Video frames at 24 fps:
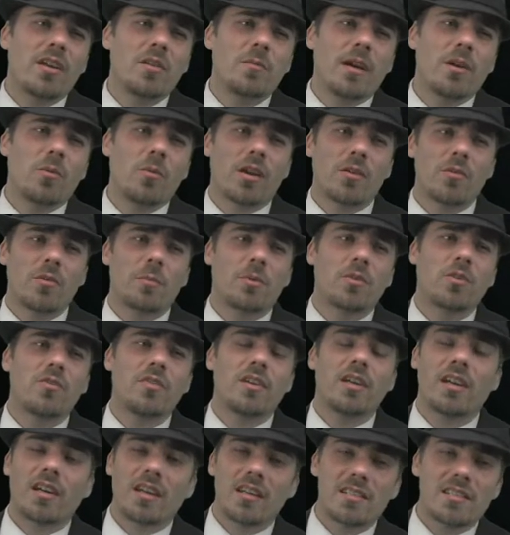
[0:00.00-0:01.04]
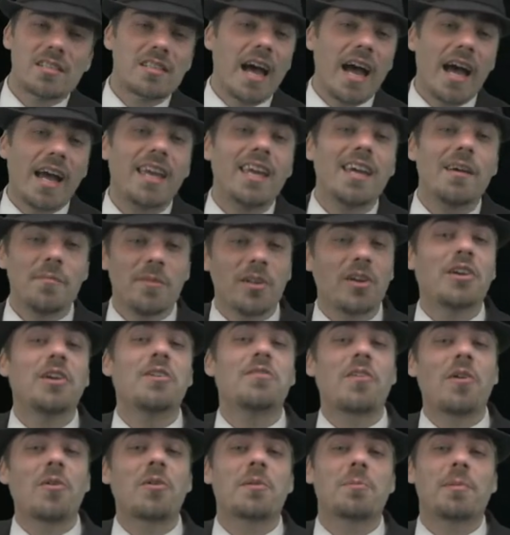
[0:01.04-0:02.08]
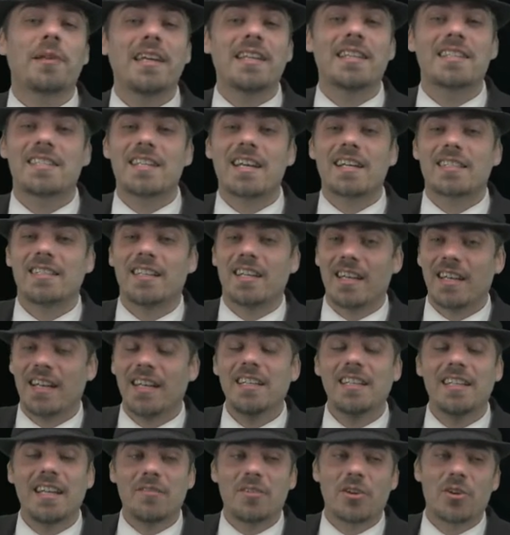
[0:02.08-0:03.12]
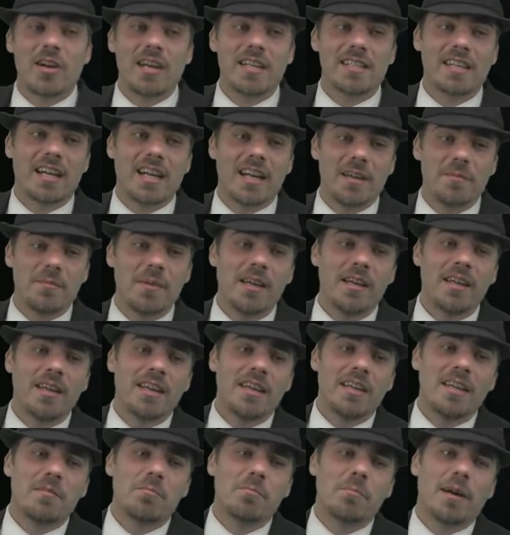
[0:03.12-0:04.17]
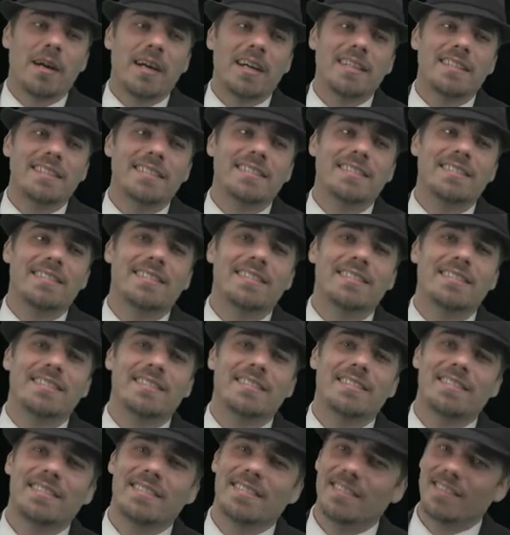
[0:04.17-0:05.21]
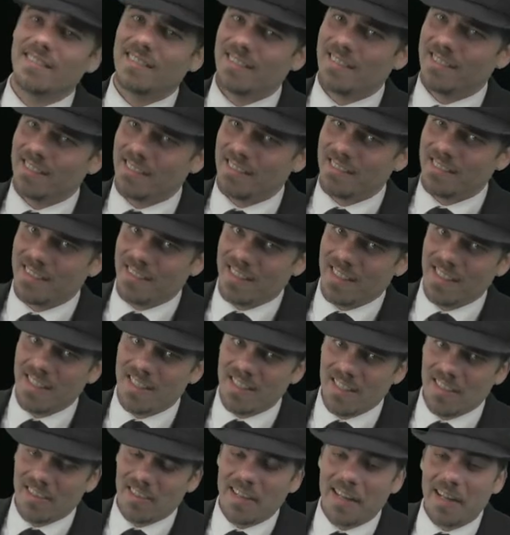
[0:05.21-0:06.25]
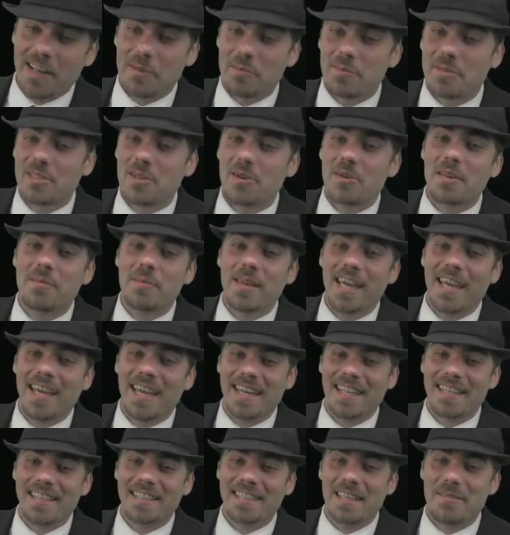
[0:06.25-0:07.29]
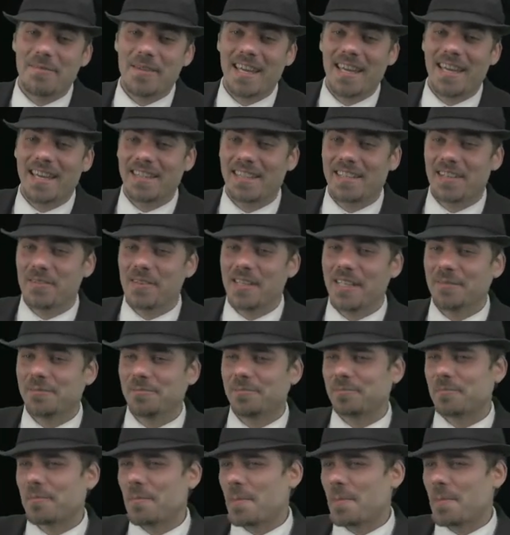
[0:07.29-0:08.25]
how you might want to improve it, because I am looking forward to playing this deck tonight. I did have a great time, but it needs a little help. So give me a hand. Give me a hand there, will you?